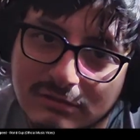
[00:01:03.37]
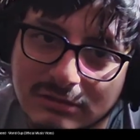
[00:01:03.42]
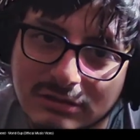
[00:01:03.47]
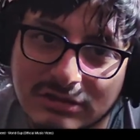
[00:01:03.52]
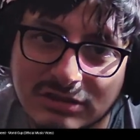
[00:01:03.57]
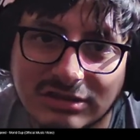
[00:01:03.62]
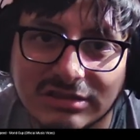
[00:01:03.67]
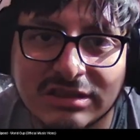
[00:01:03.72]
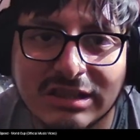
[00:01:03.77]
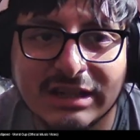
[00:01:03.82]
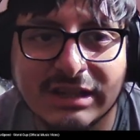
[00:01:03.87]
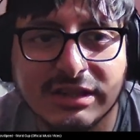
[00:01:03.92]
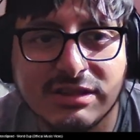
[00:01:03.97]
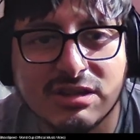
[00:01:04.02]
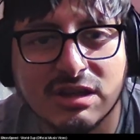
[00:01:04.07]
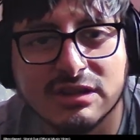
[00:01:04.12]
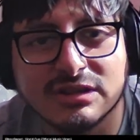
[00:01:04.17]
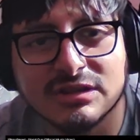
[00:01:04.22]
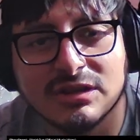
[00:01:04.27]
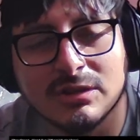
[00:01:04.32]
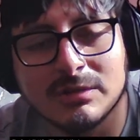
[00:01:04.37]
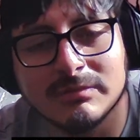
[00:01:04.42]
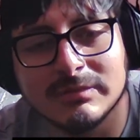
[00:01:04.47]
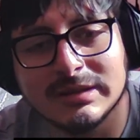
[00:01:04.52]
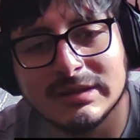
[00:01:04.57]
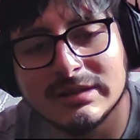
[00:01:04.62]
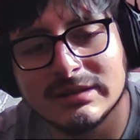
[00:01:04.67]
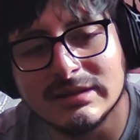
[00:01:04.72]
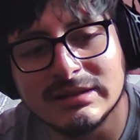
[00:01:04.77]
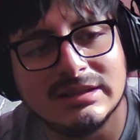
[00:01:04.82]
Just letting y'all know,
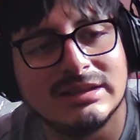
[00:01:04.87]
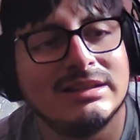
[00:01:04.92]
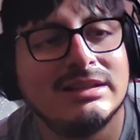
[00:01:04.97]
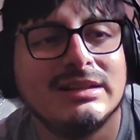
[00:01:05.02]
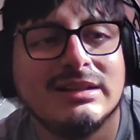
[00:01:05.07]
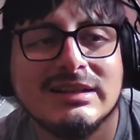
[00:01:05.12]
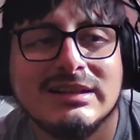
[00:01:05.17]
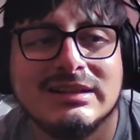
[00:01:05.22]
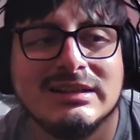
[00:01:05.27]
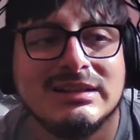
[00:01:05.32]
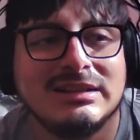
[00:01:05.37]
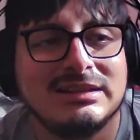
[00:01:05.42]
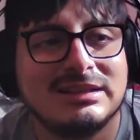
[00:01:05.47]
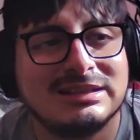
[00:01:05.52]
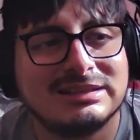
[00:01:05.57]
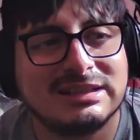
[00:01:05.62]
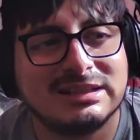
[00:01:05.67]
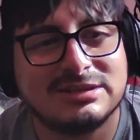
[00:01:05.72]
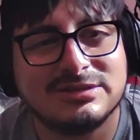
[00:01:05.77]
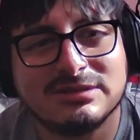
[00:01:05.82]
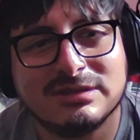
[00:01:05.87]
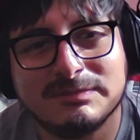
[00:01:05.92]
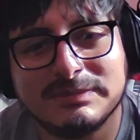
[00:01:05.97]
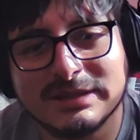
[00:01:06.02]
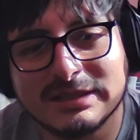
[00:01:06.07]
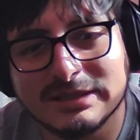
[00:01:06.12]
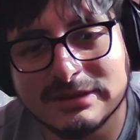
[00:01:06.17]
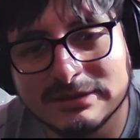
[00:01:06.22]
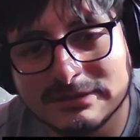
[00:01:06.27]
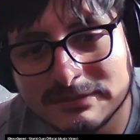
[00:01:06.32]
man. Let's get to the video.